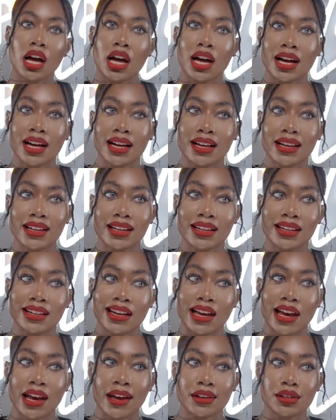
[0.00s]

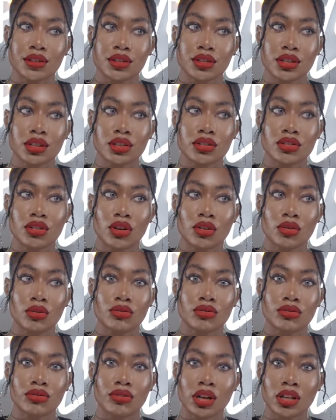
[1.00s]
I actually
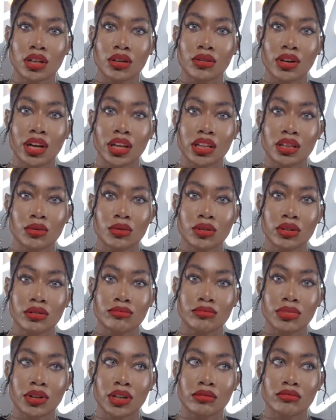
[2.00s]
don't follow
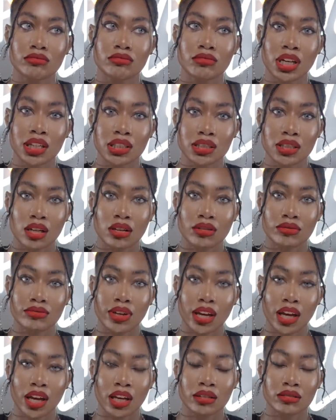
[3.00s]
anyone but myself
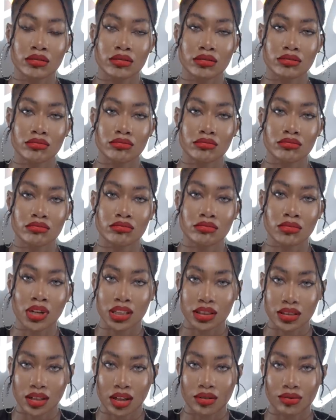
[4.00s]
and
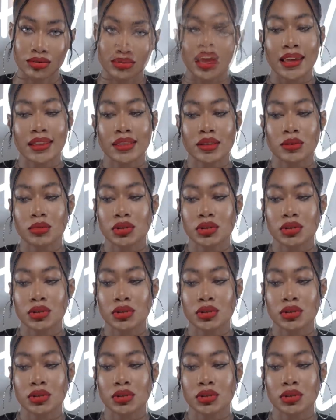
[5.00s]
myself. And the